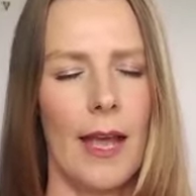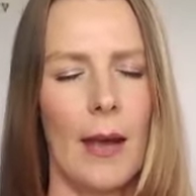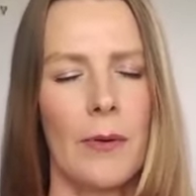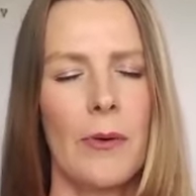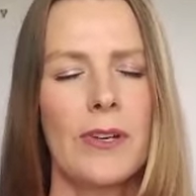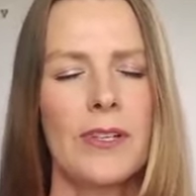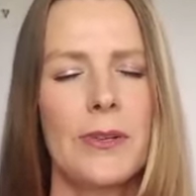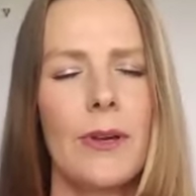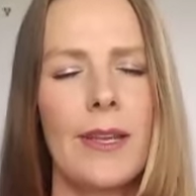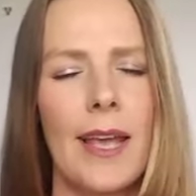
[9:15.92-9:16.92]
And we're going
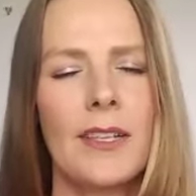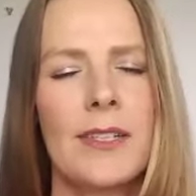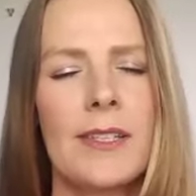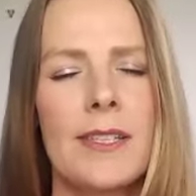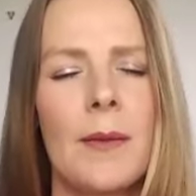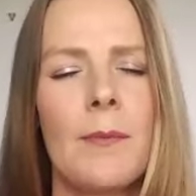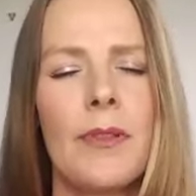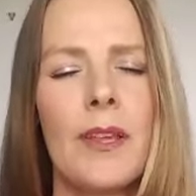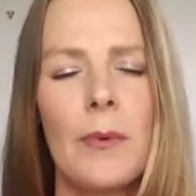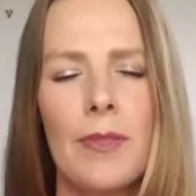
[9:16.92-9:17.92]
to, again, just
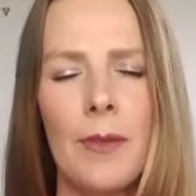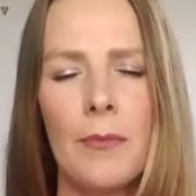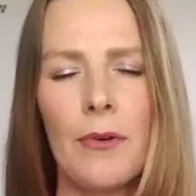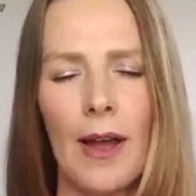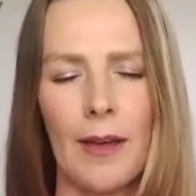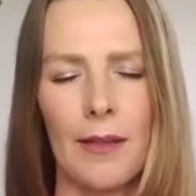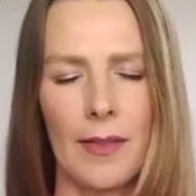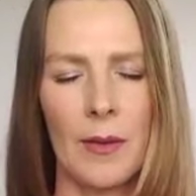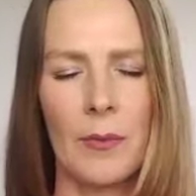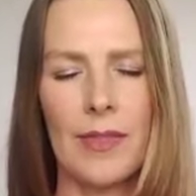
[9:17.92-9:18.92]
simply with the breath
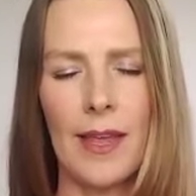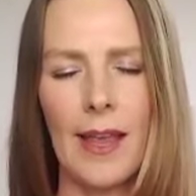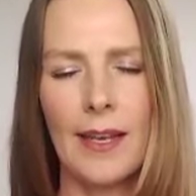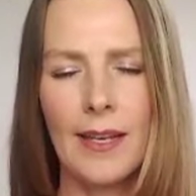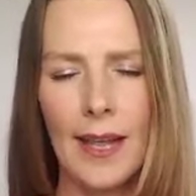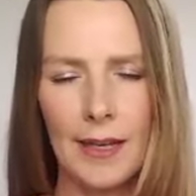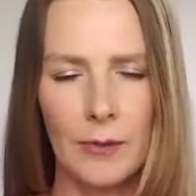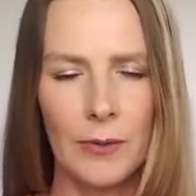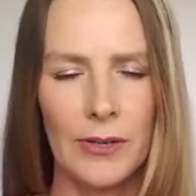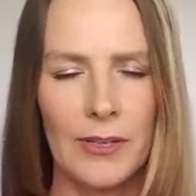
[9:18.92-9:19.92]
and with the
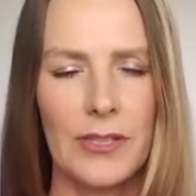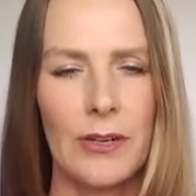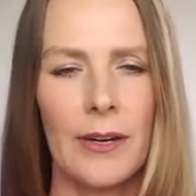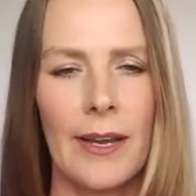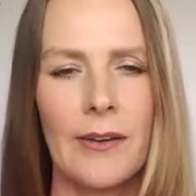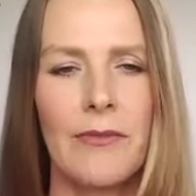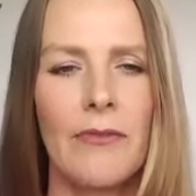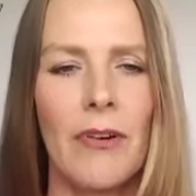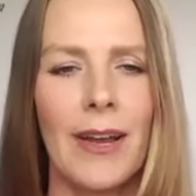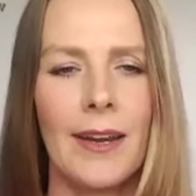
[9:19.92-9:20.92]
inhale, we're going to start
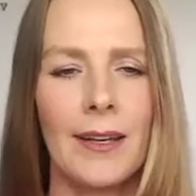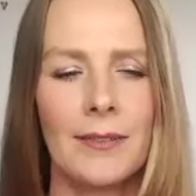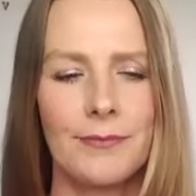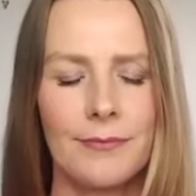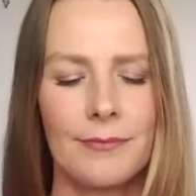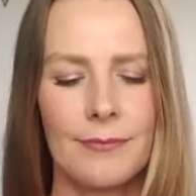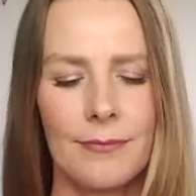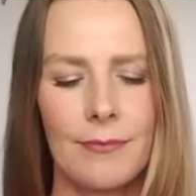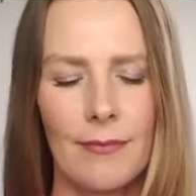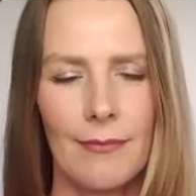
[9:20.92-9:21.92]
inviting,
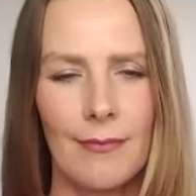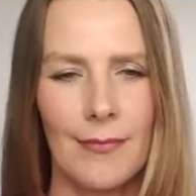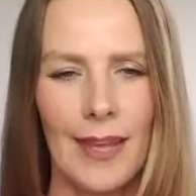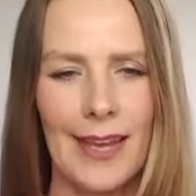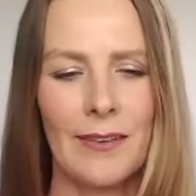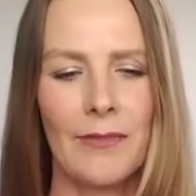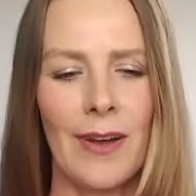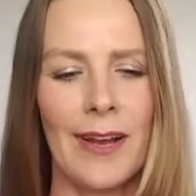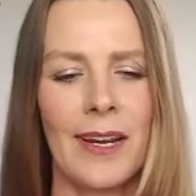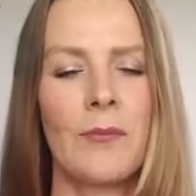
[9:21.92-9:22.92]

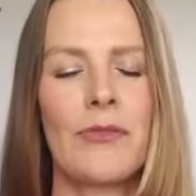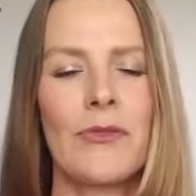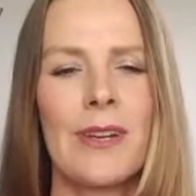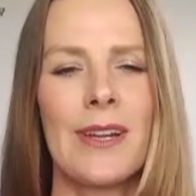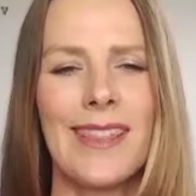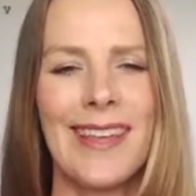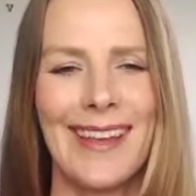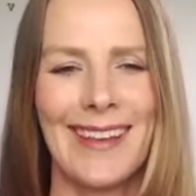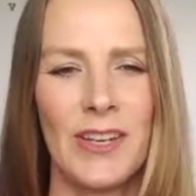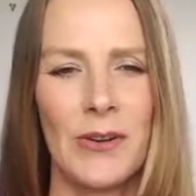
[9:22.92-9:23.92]
breathing
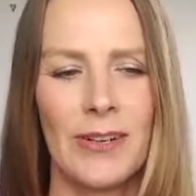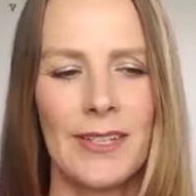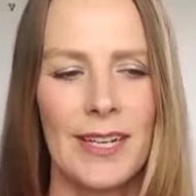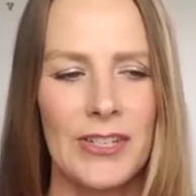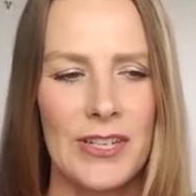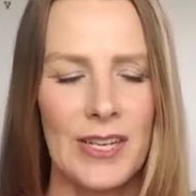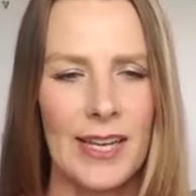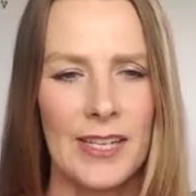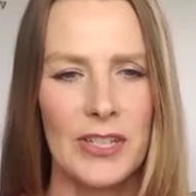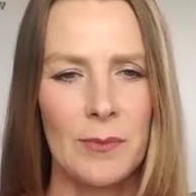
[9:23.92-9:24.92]
in your intention
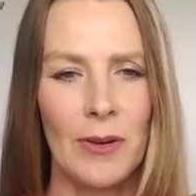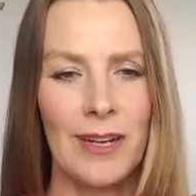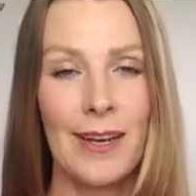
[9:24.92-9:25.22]
into your body.